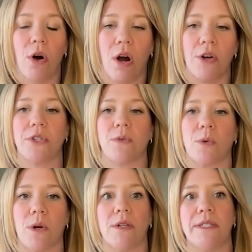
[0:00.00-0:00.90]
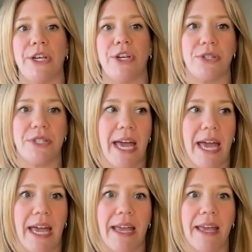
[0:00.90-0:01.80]
are to the world in your
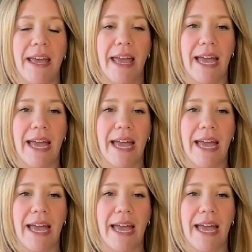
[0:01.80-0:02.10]
day,